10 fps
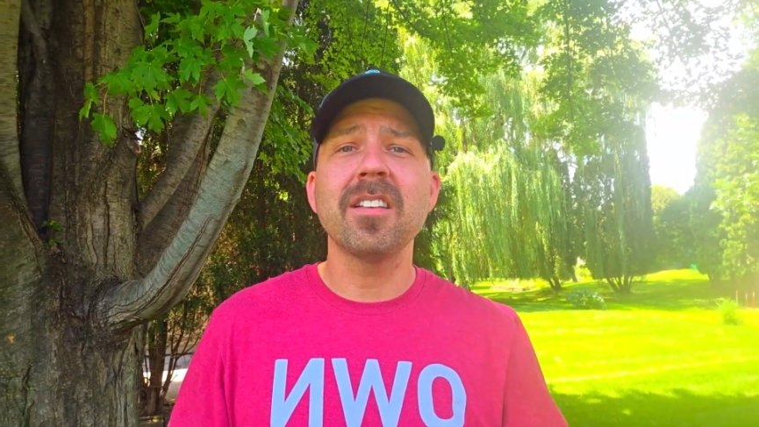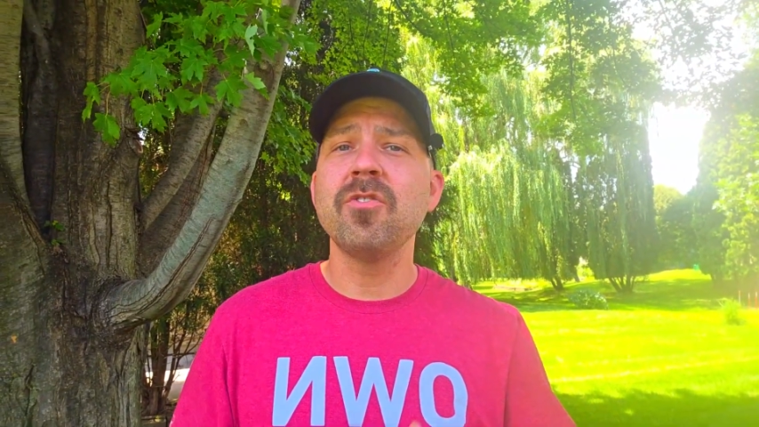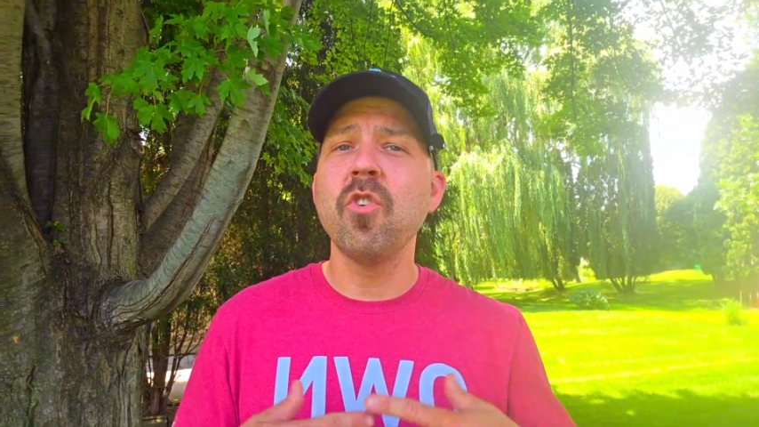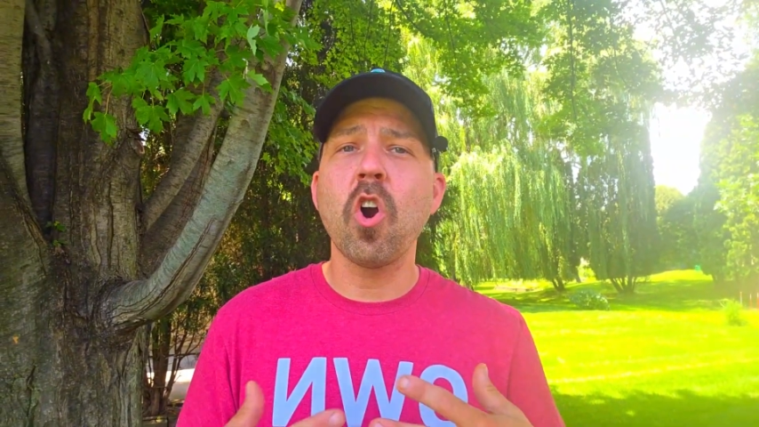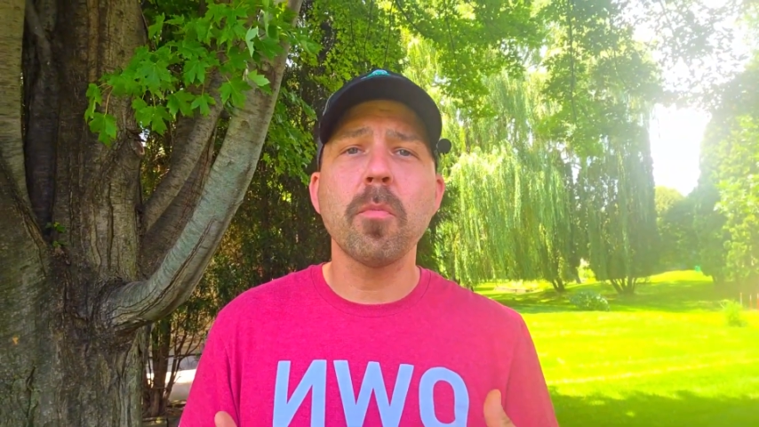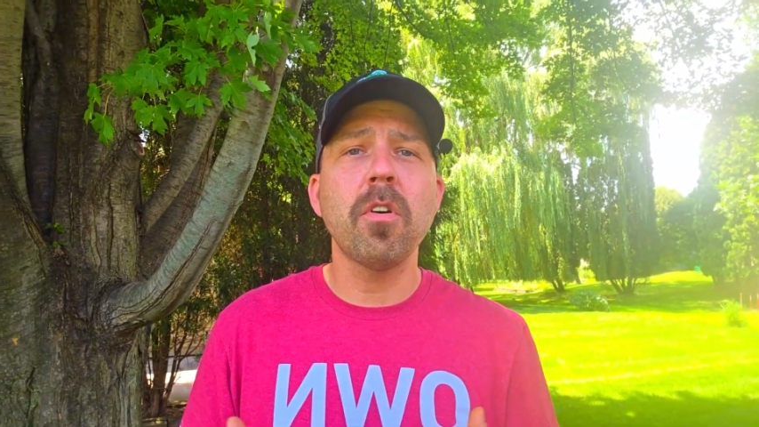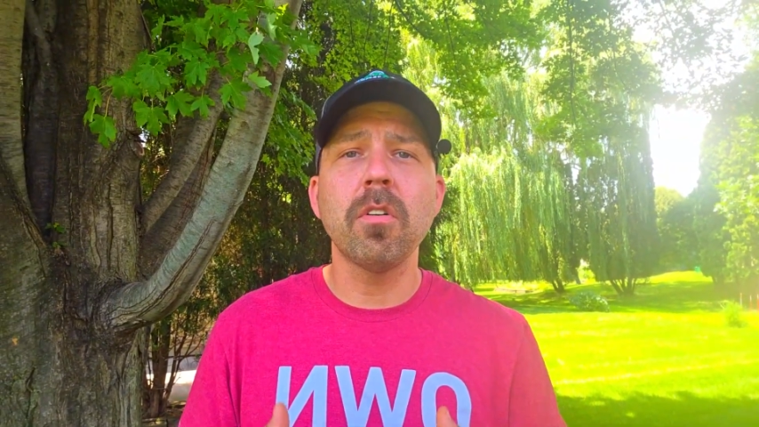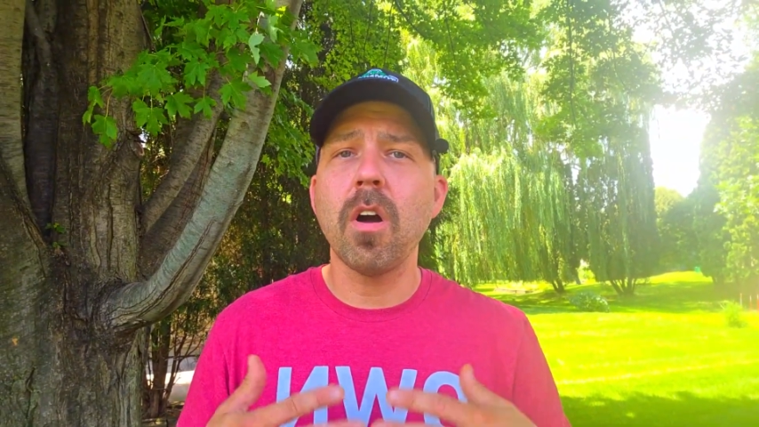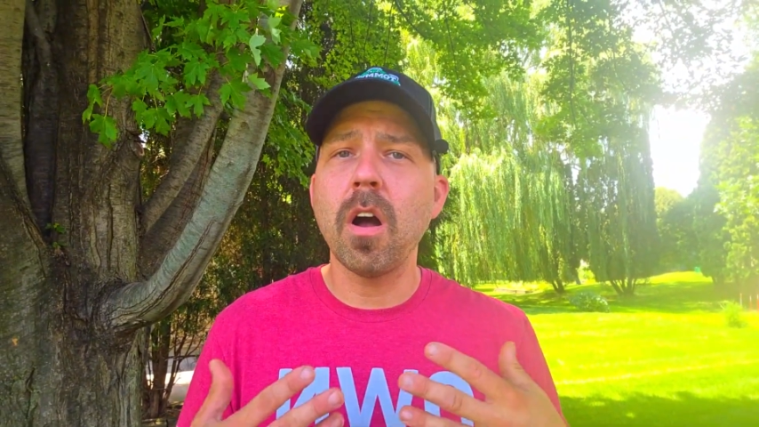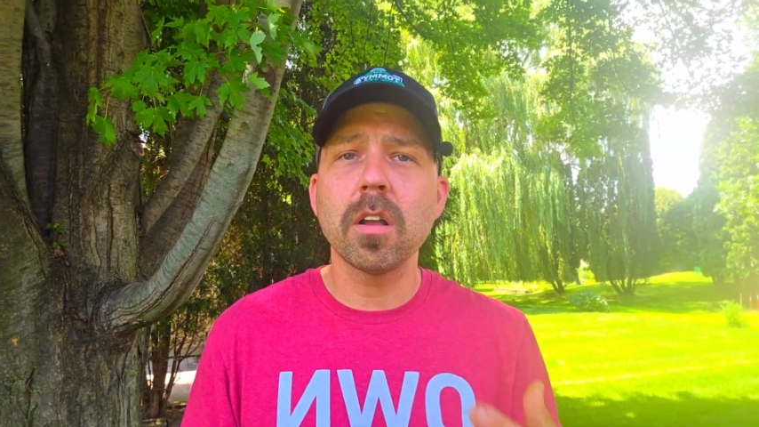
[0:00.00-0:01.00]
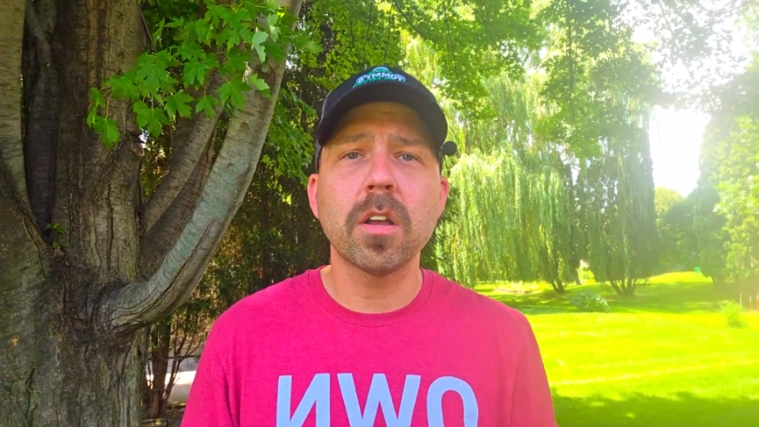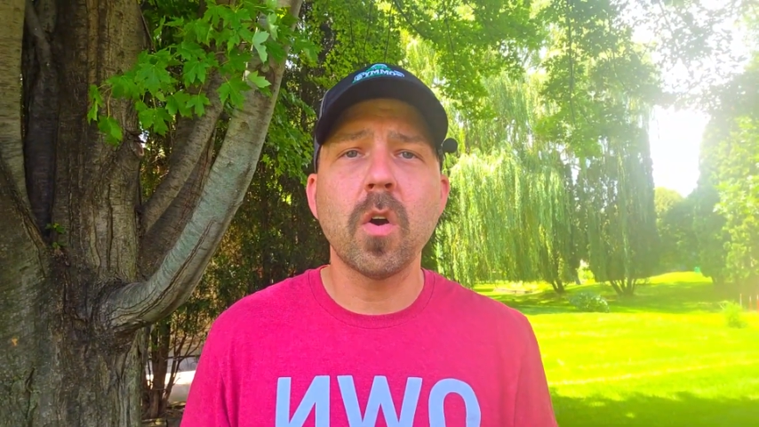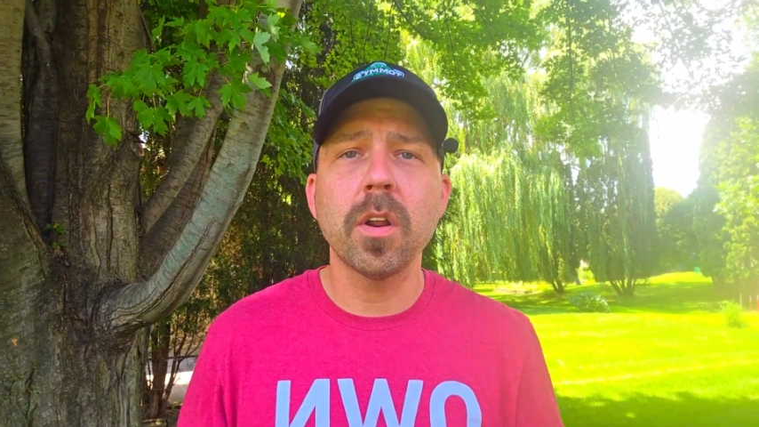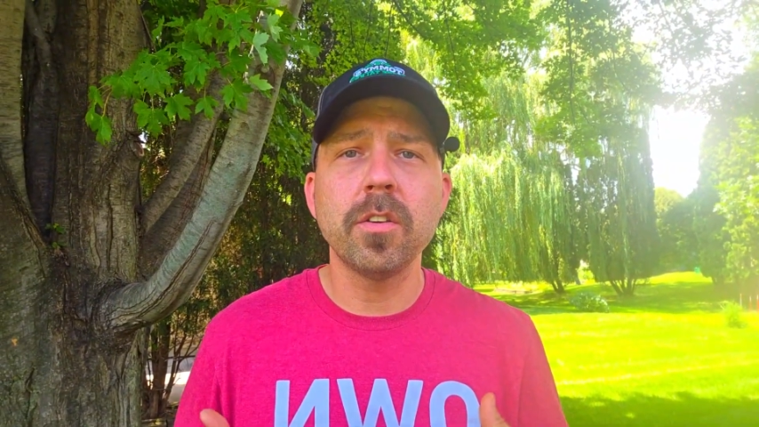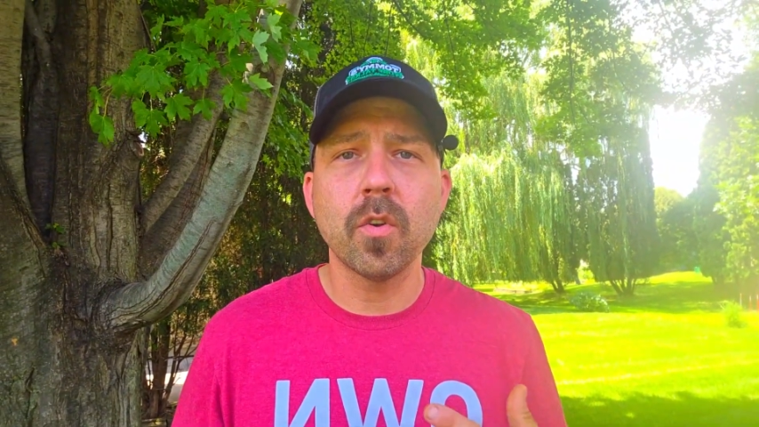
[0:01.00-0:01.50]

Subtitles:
normal uncoated